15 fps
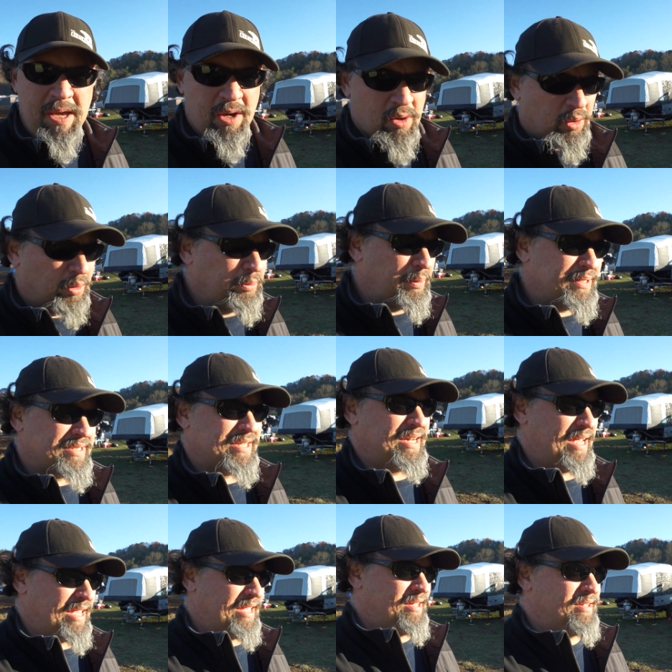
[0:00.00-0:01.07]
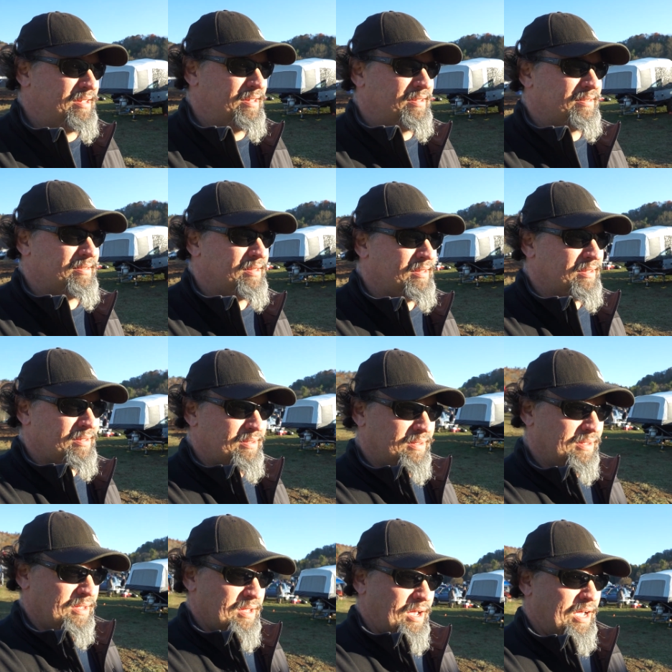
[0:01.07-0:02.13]
be a cold one tonight.
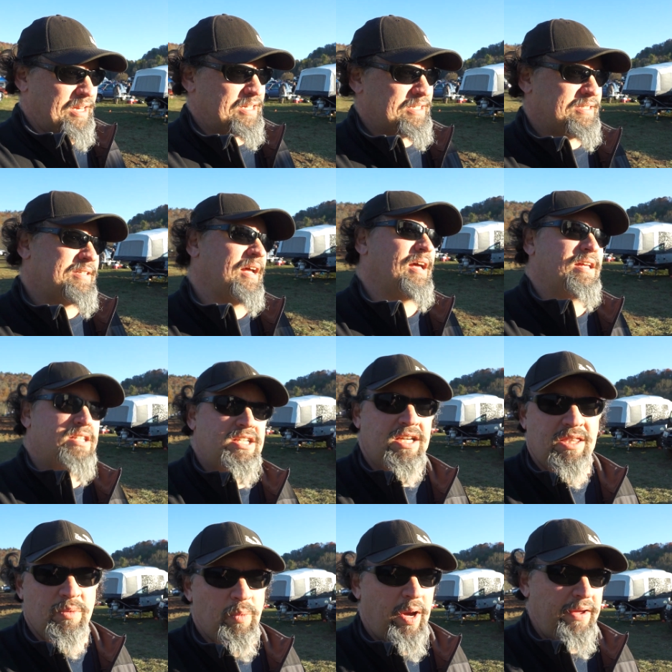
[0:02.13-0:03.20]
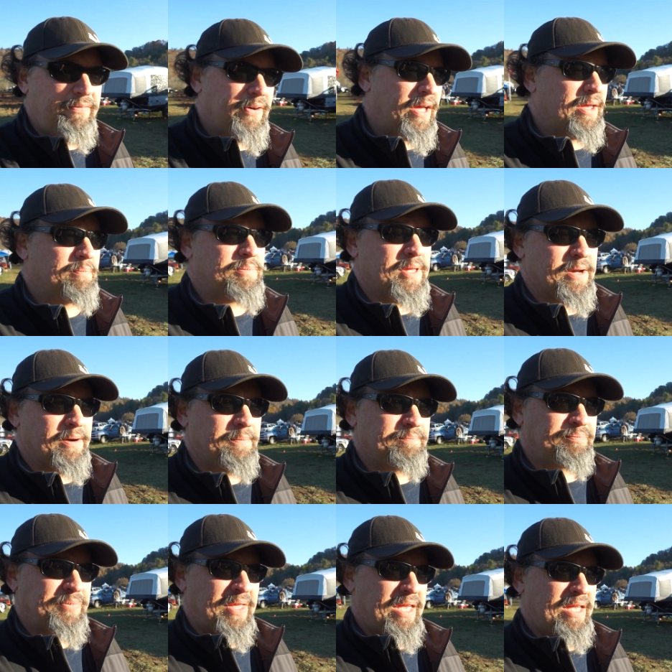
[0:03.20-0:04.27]
I just uh, checked the Wi-Fi up there,
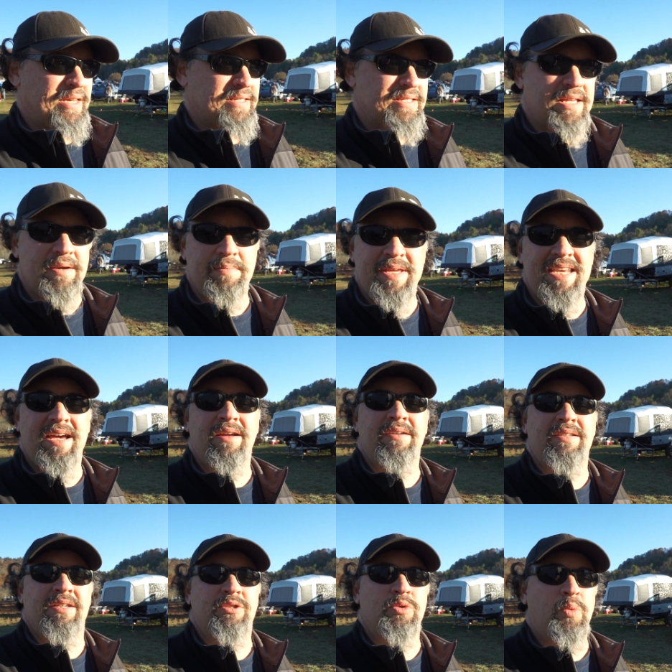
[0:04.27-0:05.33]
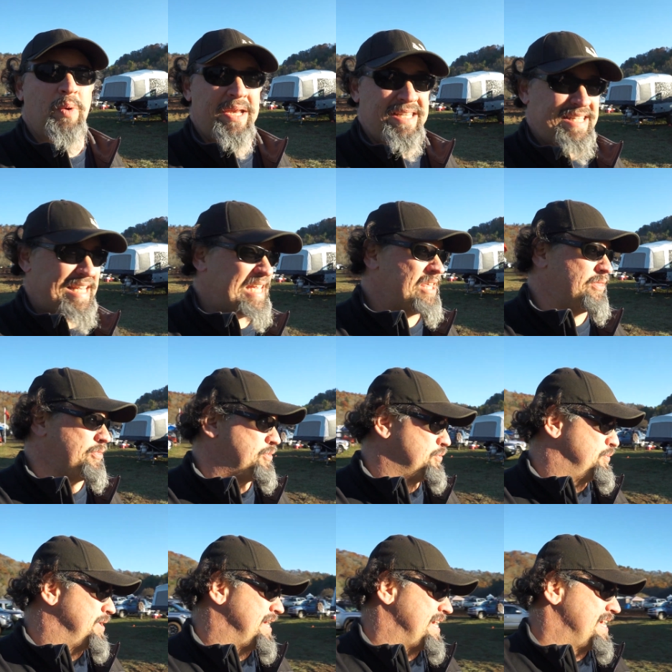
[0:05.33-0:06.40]
and it's going to be down to
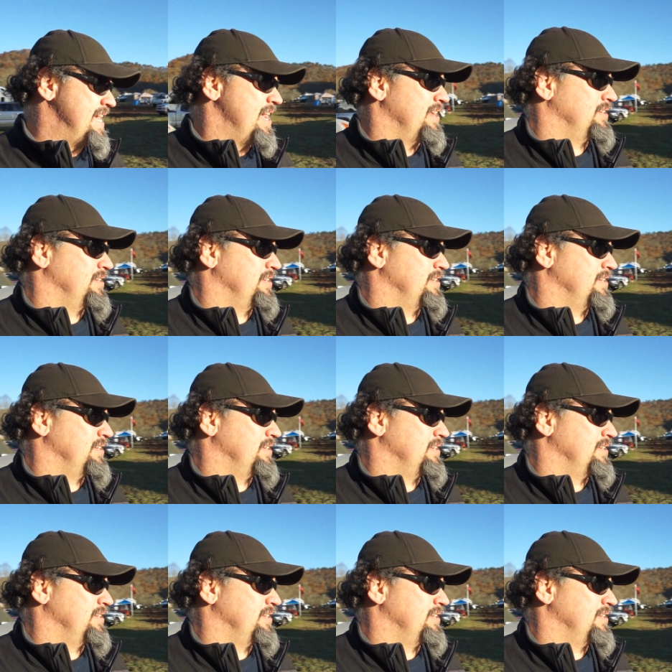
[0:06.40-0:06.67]
twenty-three